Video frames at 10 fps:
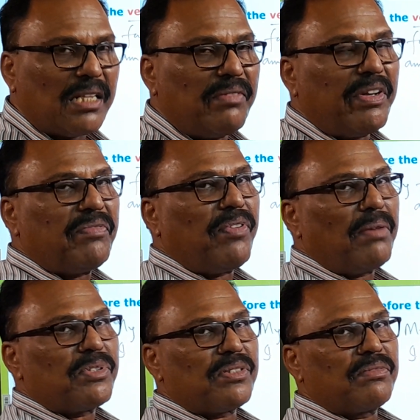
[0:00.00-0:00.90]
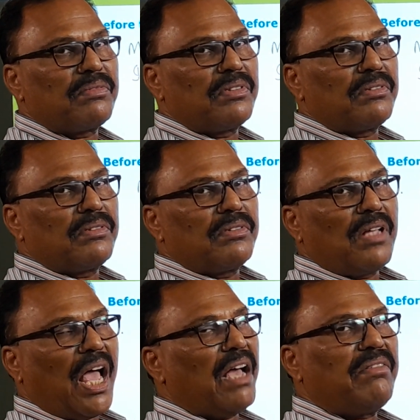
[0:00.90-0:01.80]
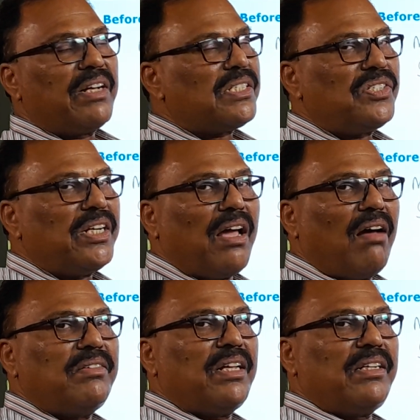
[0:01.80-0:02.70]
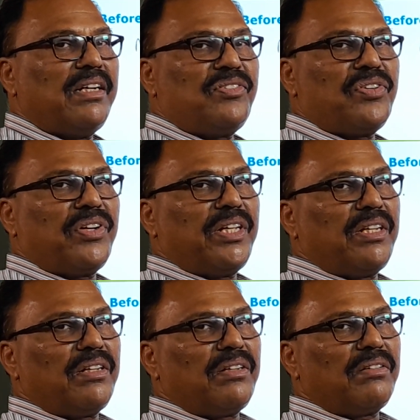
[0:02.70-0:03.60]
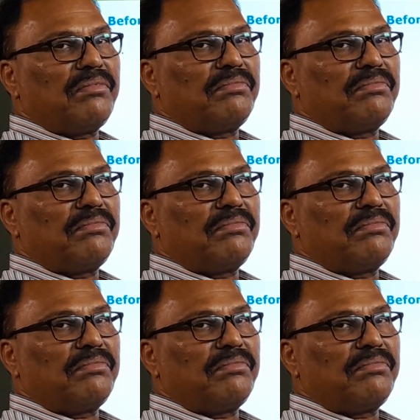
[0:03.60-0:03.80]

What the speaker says: are the verb forms. I have rested under a tree.